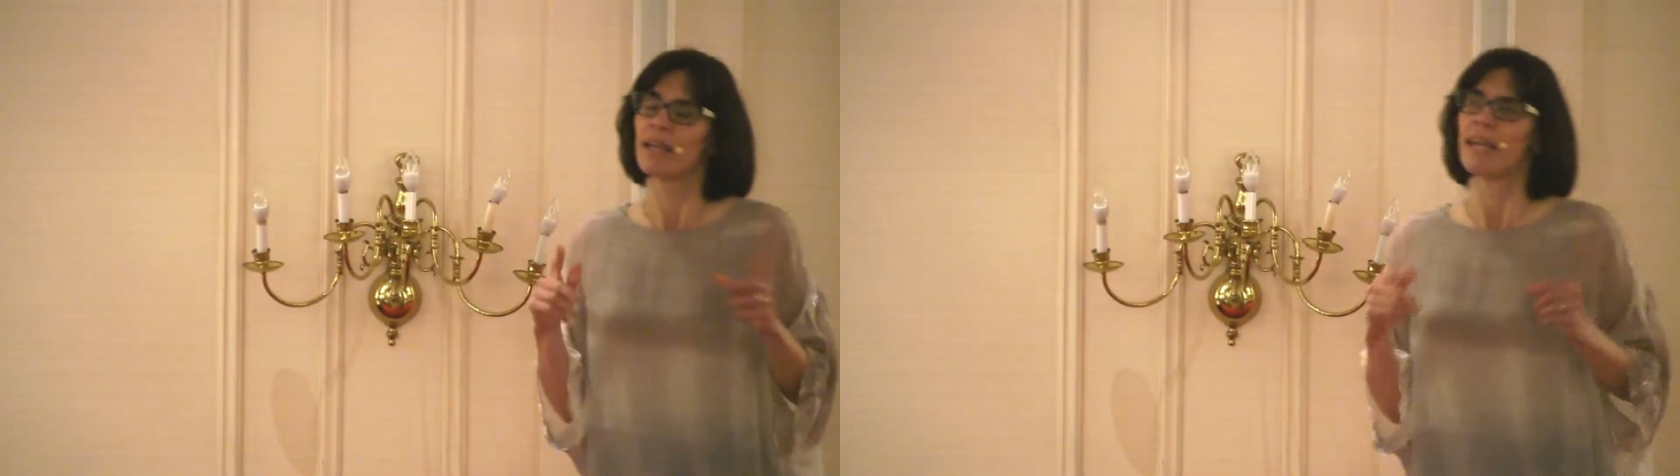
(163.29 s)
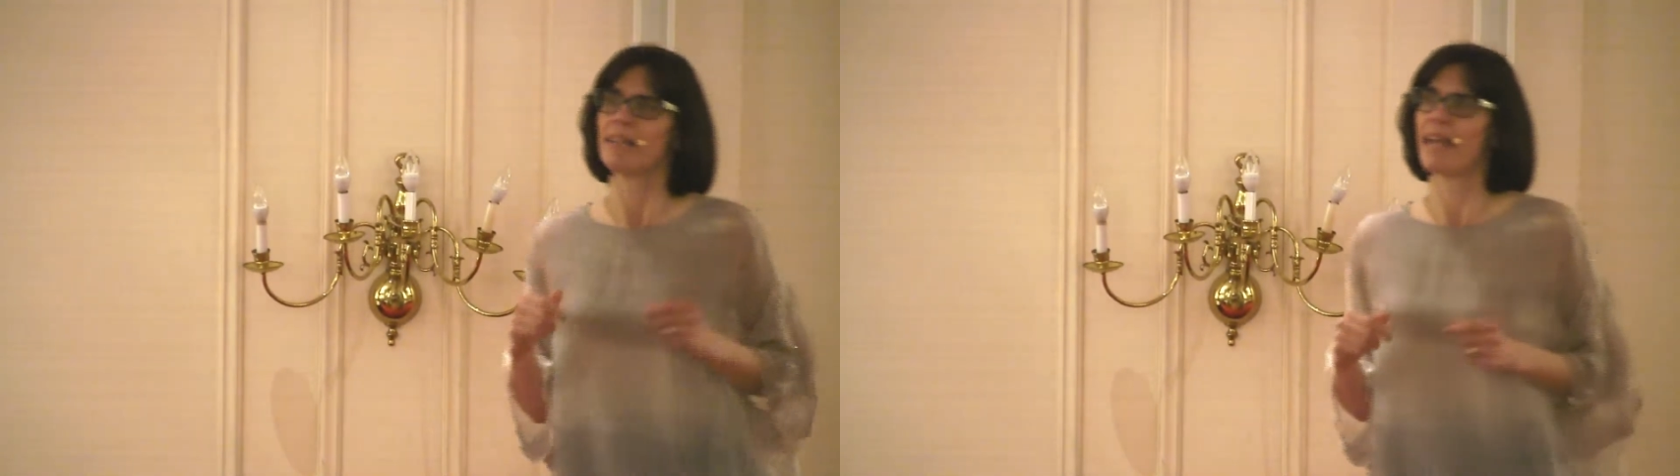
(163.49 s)

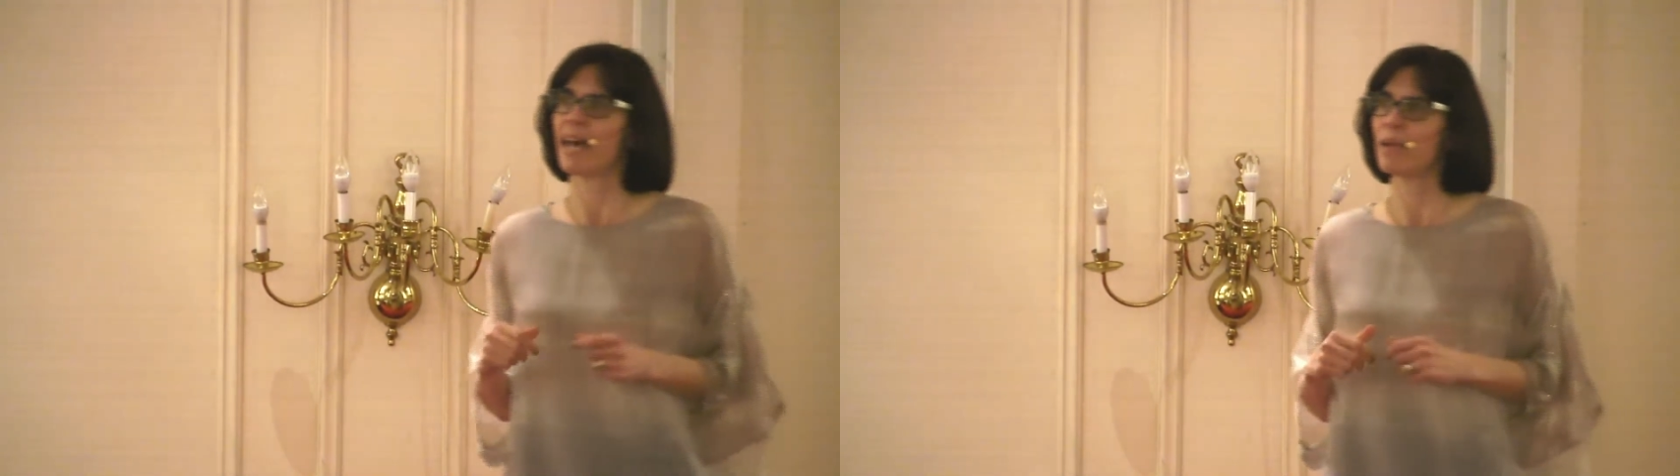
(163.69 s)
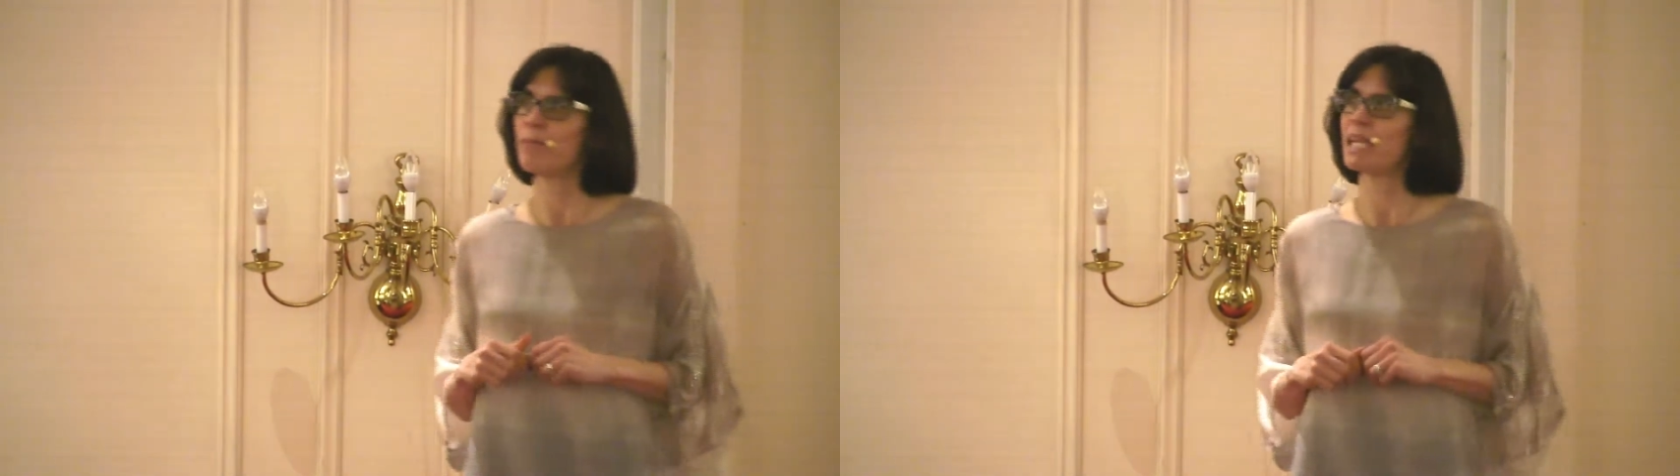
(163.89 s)
And
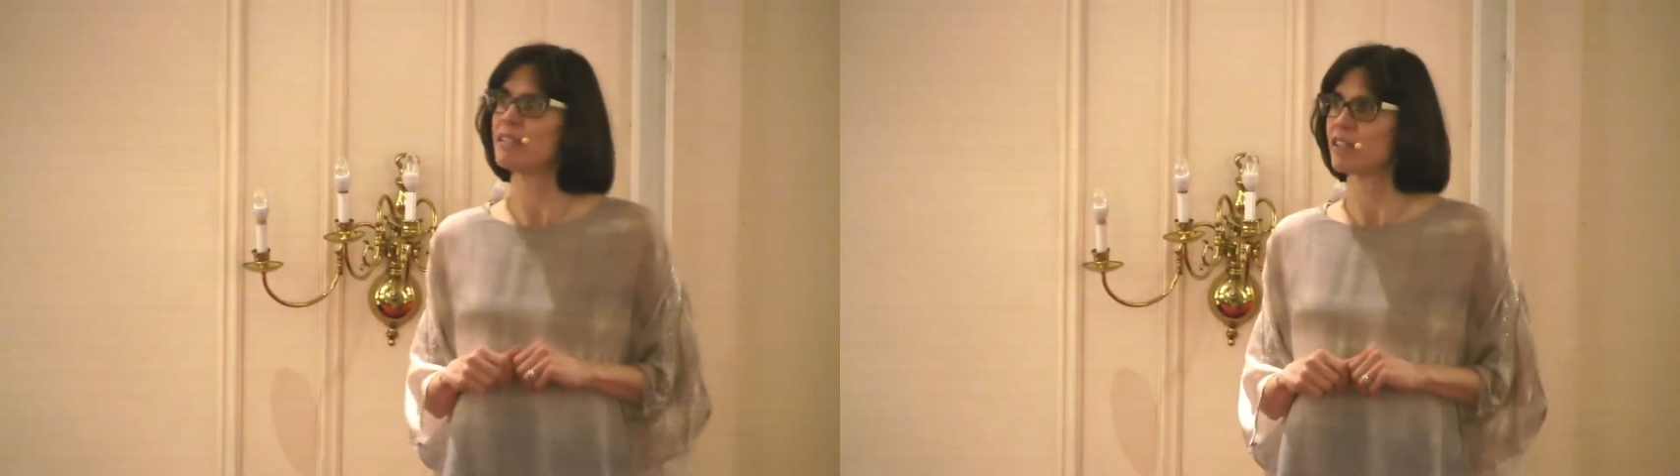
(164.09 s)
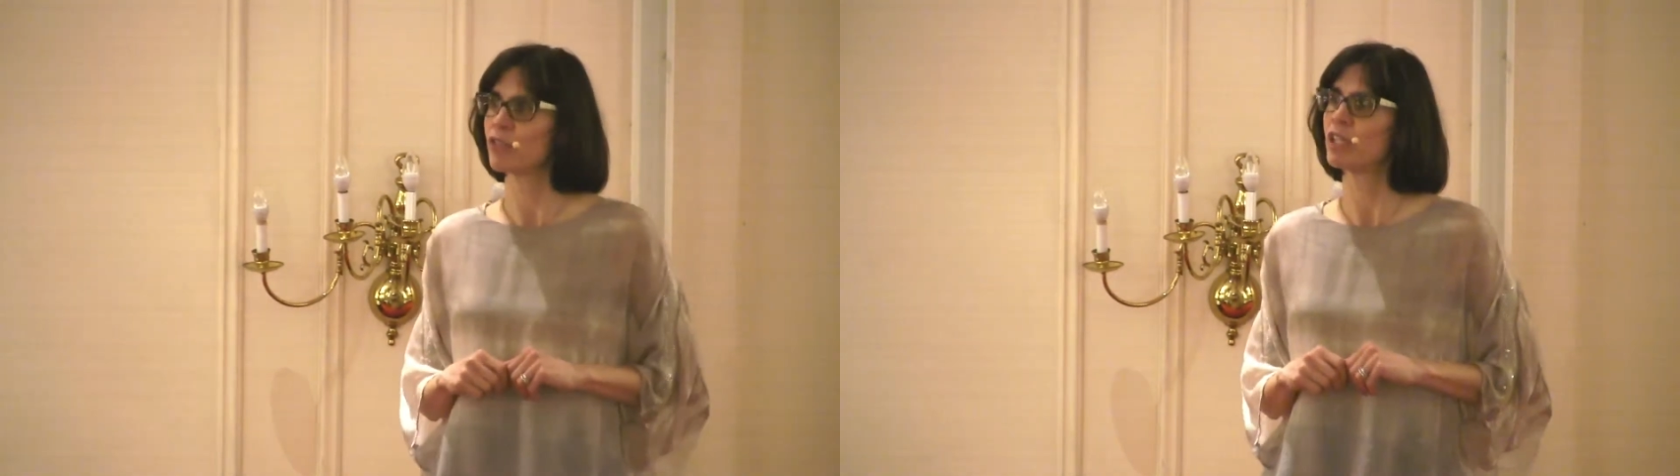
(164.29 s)
that
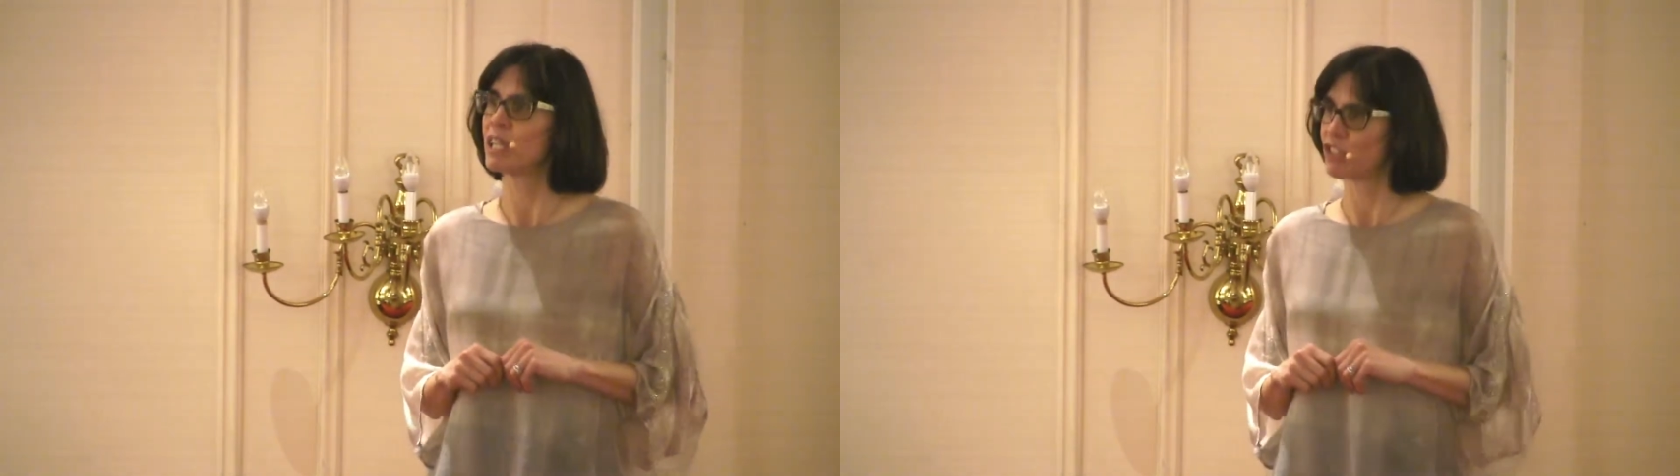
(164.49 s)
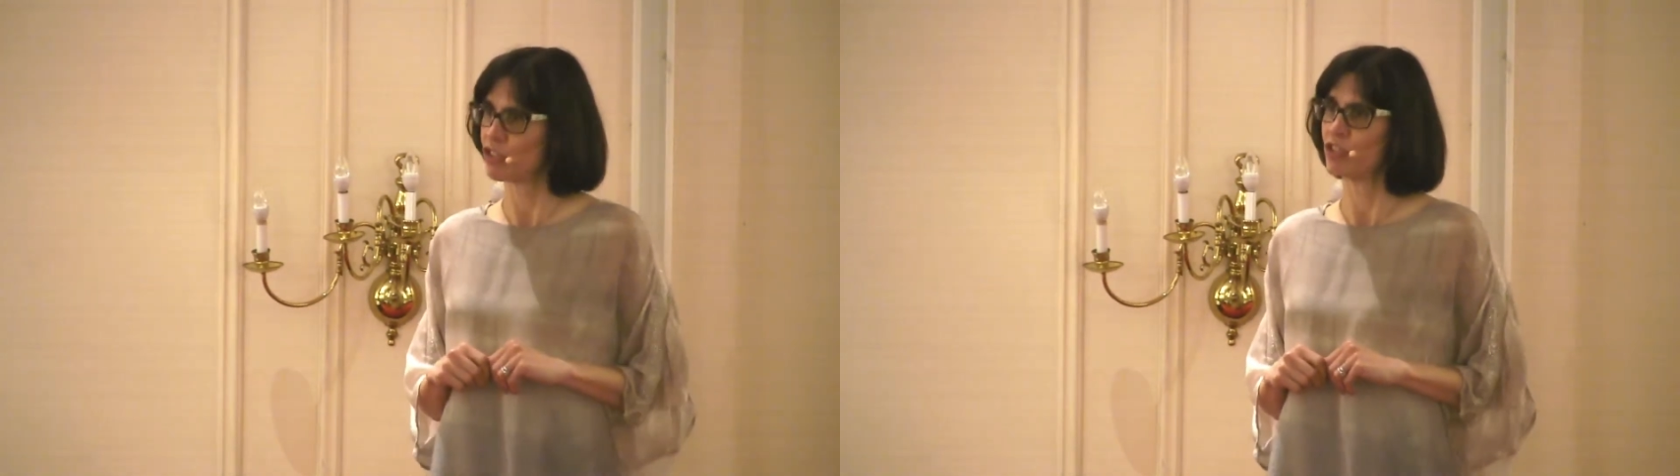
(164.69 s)
amazing
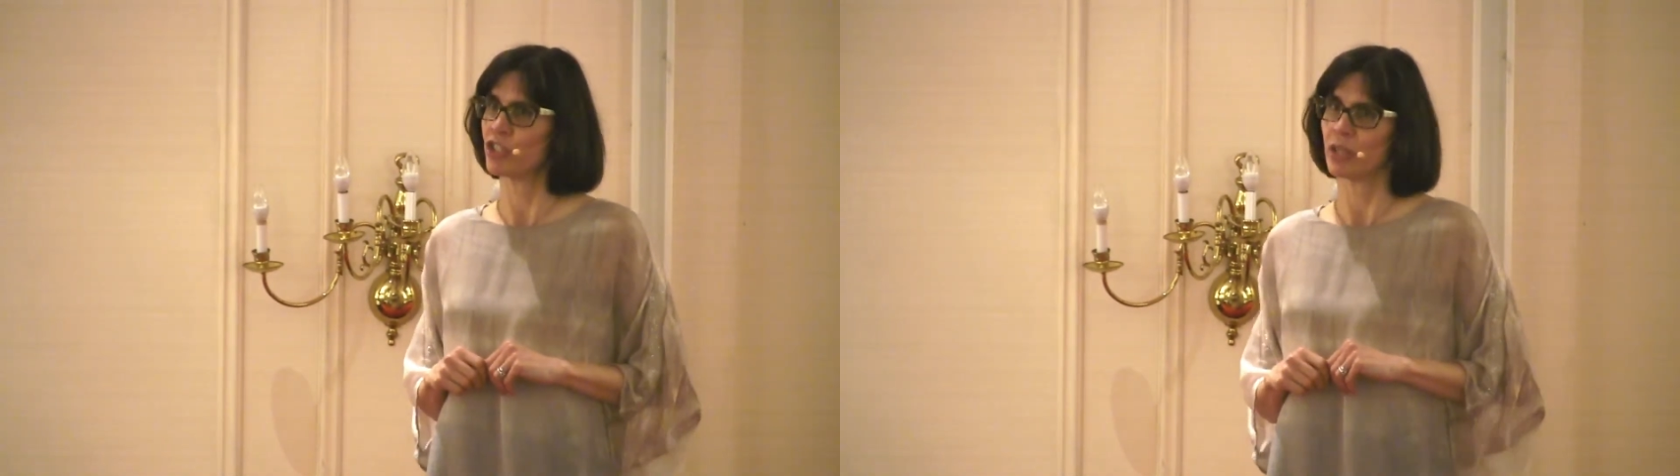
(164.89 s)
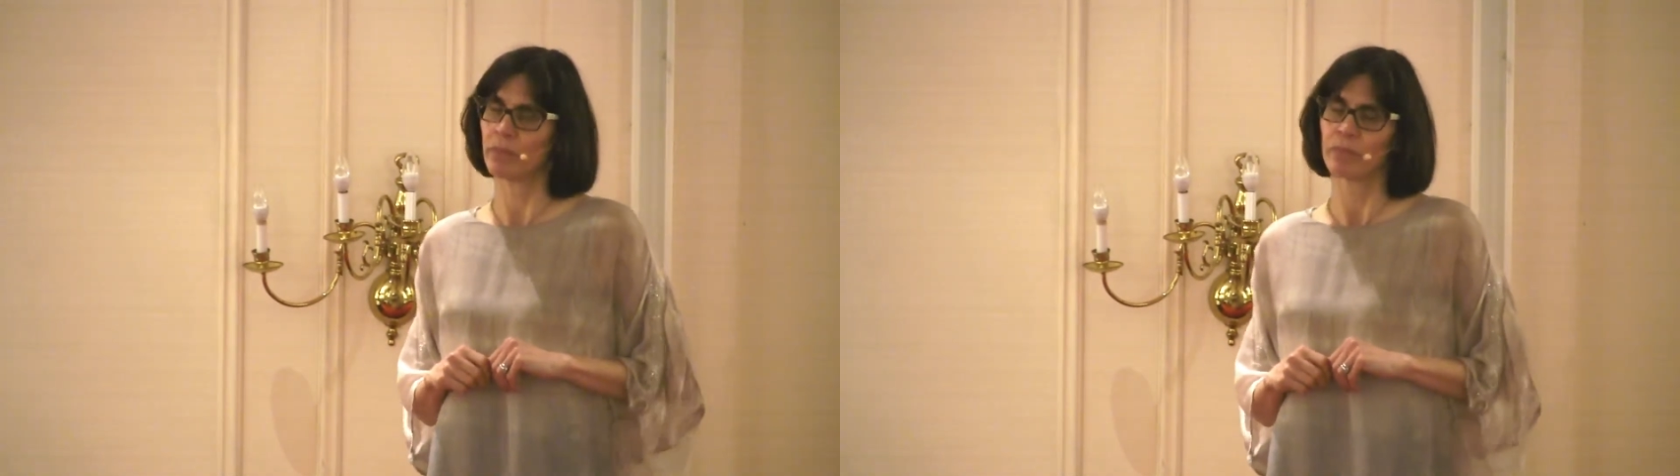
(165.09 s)

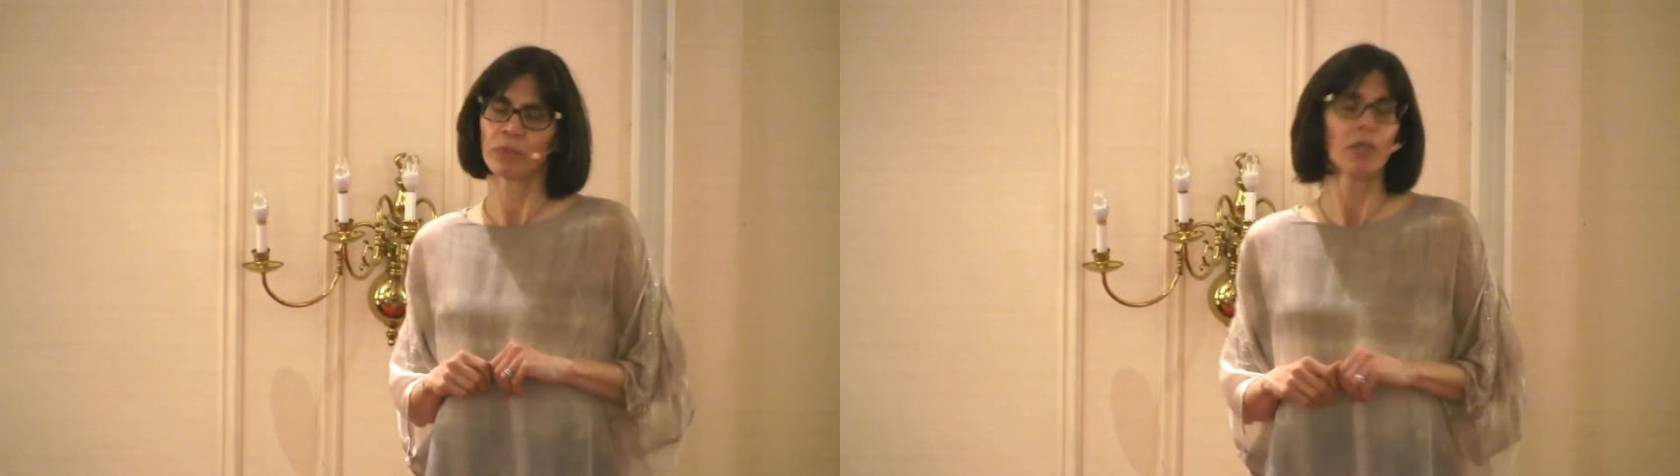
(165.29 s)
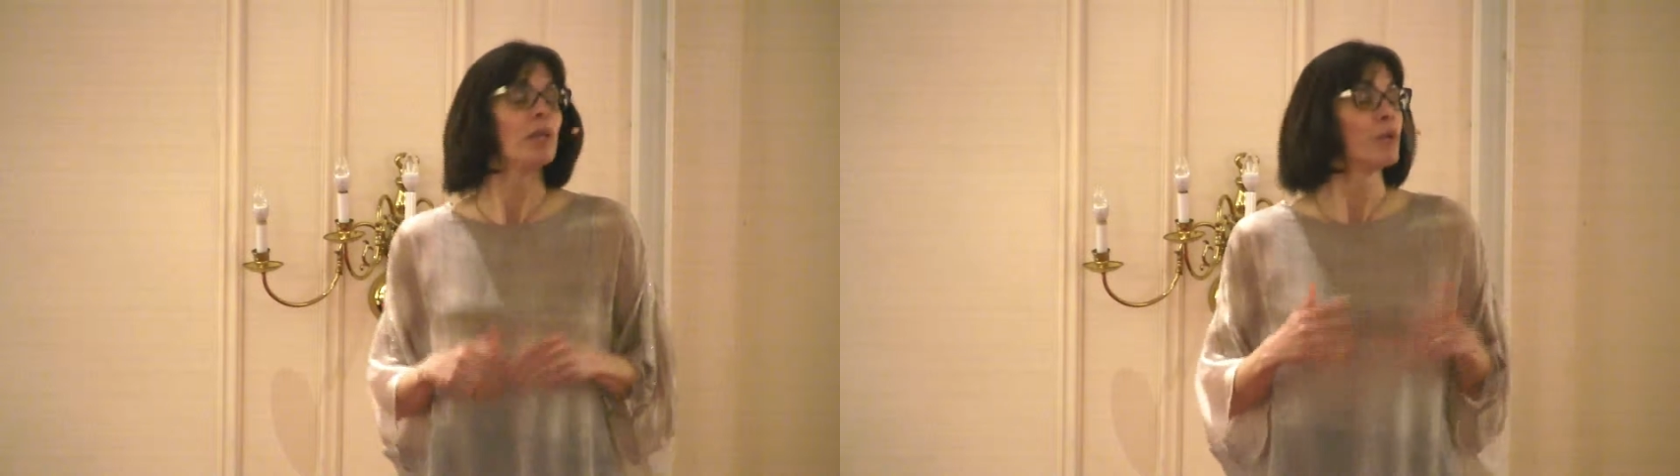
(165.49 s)
relationship
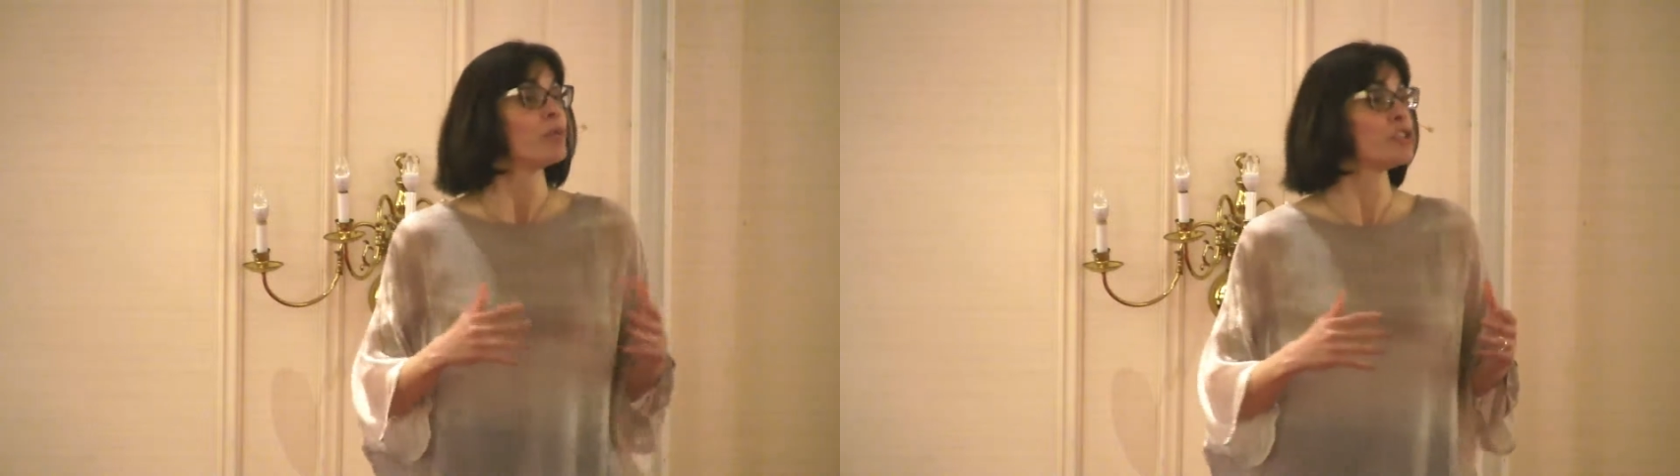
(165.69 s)
was